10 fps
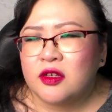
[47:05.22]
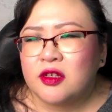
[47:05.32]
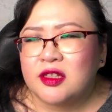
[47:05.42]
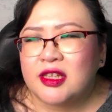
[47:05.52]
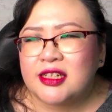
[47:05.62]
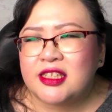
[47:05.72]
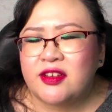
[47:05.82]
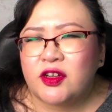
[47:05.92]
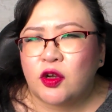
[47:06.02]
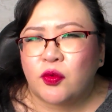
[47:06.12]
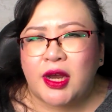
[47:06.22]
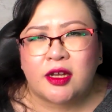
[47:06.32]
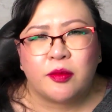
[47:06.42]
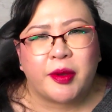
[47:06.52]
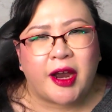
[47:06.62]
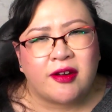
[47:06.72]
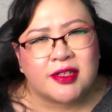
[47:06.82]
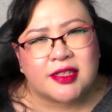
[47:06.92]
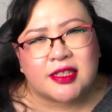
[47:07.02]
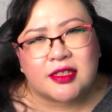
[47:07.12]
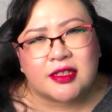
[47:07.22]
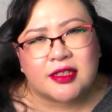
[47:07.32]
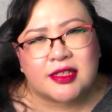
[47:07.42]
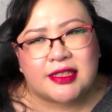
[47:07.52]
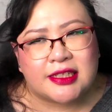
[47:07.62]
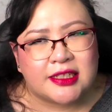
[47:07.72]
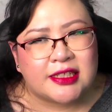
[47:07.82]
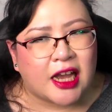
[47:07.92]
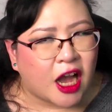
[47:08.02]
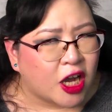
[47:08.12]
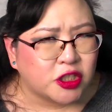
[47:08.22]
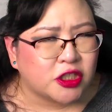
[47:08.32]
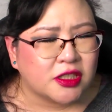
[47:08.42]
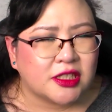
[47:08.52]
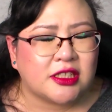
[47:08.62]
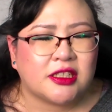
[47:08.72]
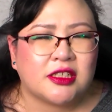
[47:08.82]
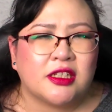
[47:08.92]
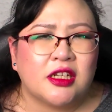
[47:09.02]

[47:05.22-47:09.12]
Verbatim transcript: that's even a right comparison cuz did he actually